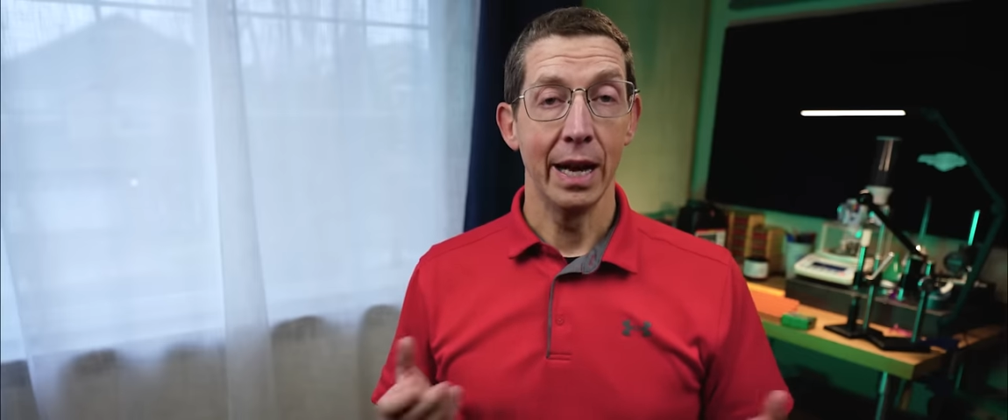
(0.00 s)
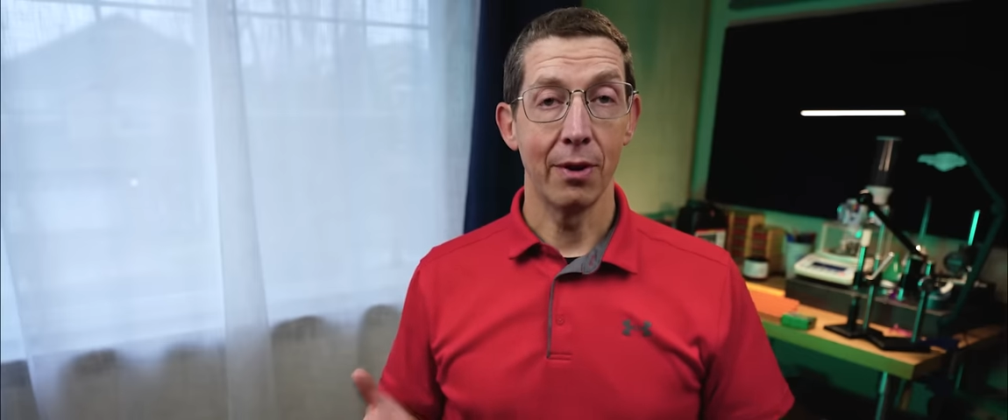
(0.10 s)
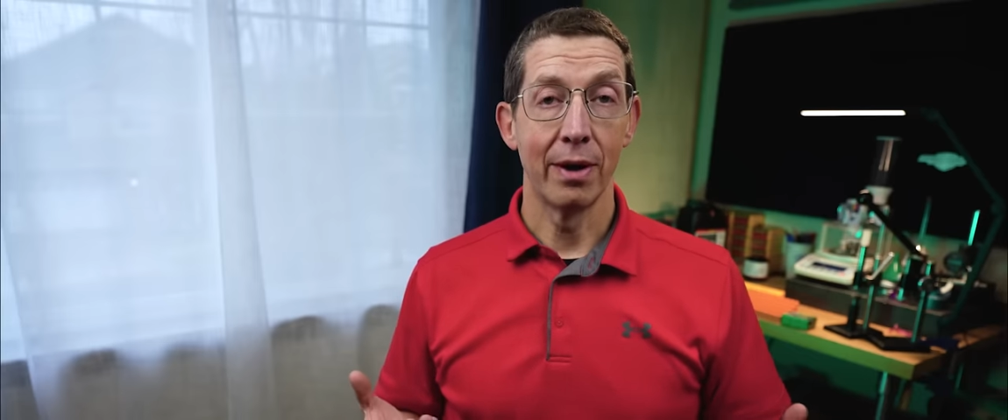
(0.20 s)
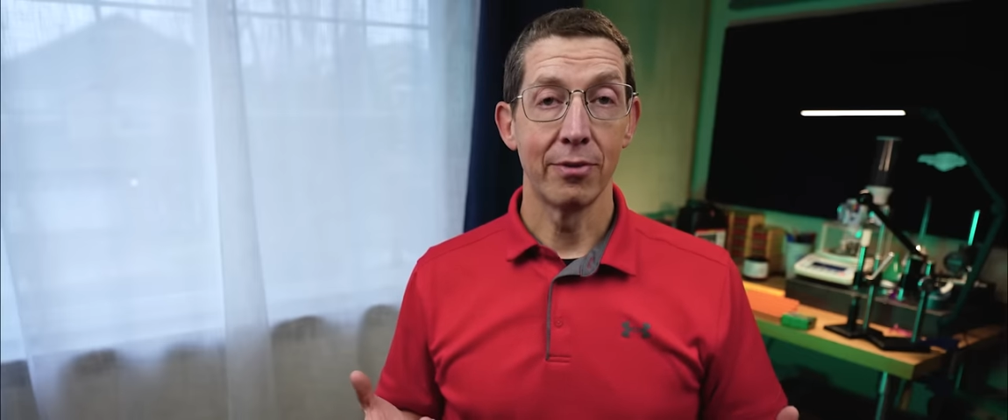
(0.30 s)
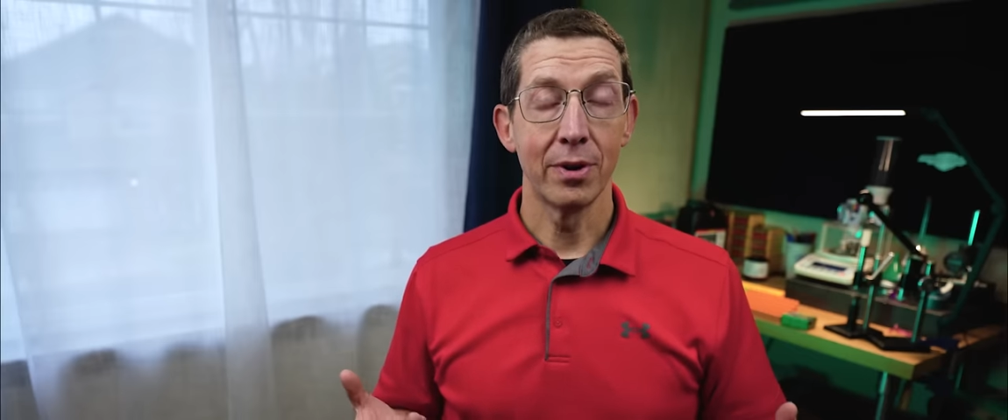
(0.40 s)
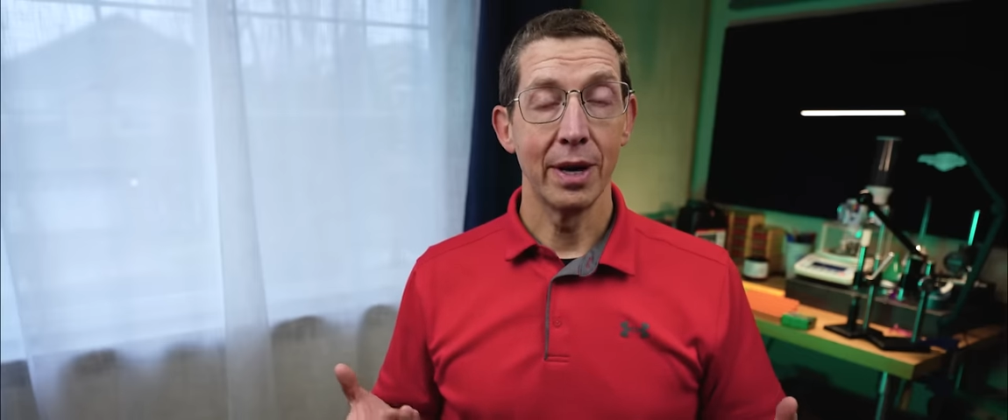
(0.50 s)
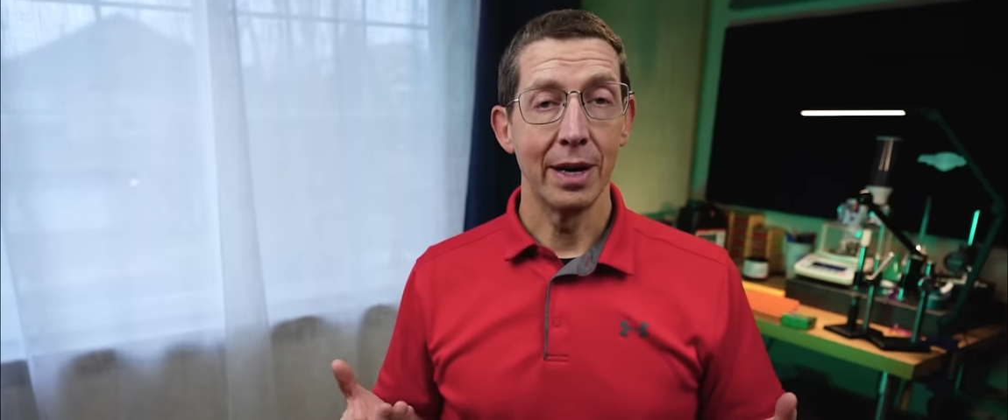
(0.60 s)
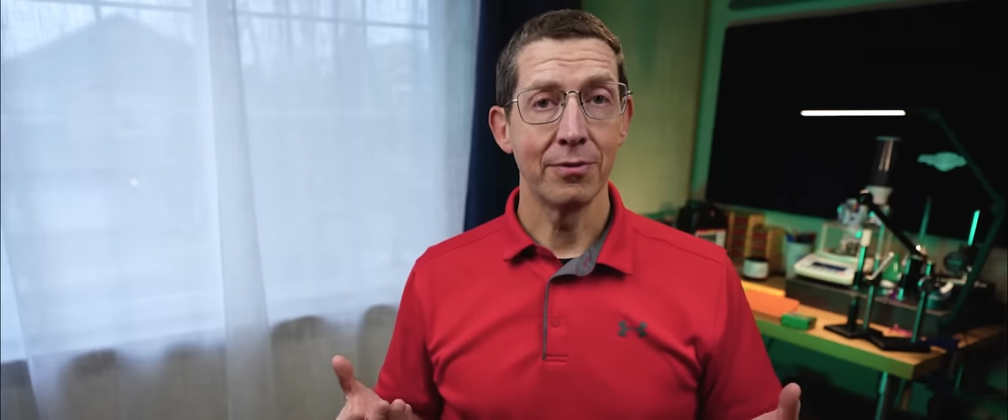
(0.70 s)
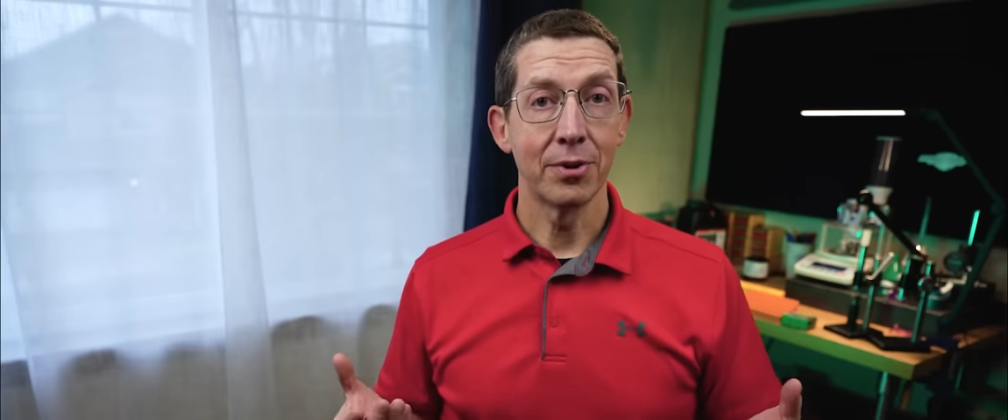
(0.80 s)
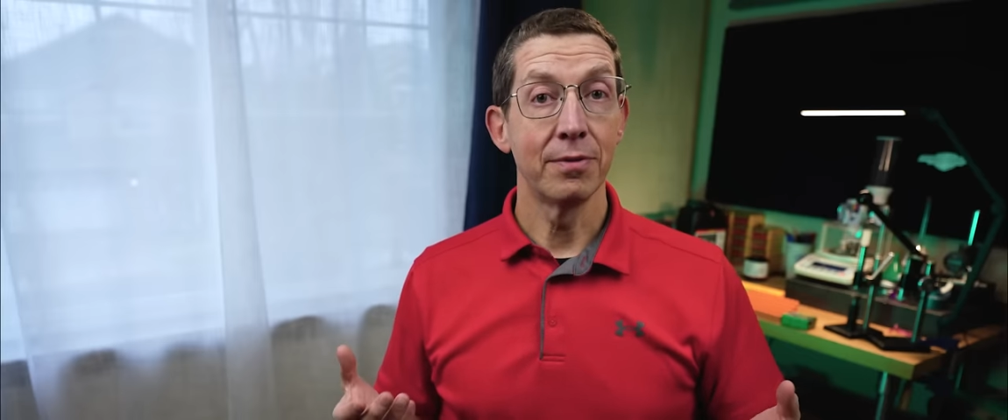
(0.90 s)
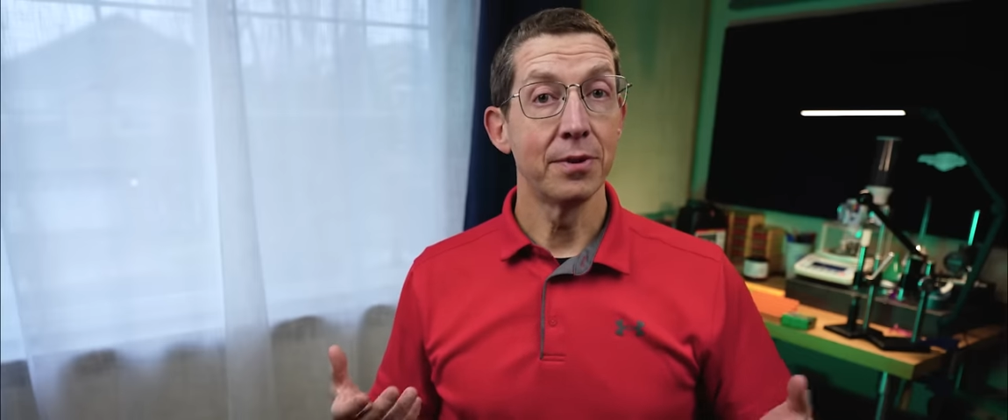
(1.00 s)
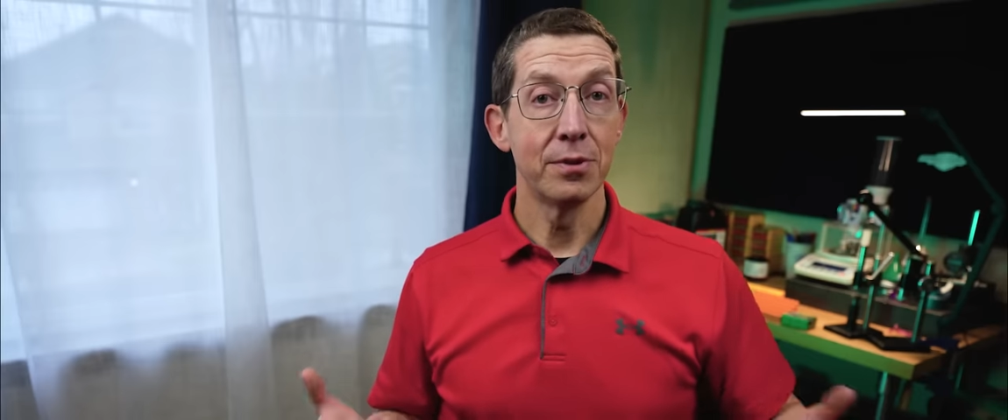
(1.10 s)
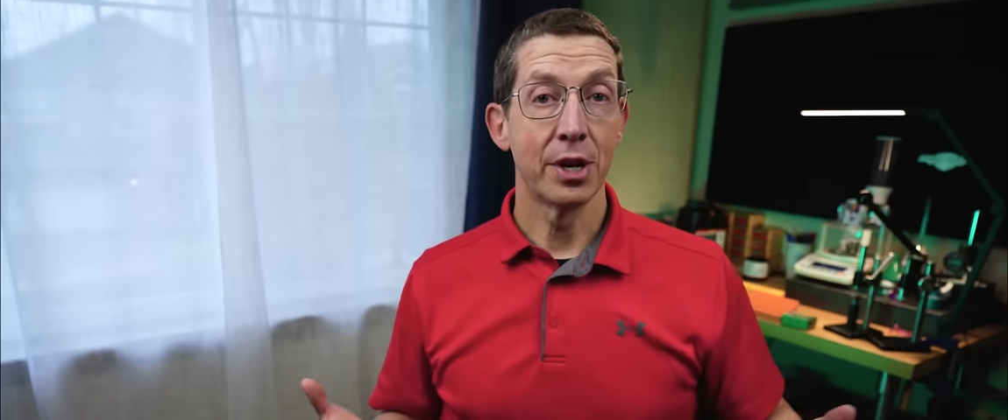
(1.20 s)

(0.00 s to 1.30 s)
However, after a few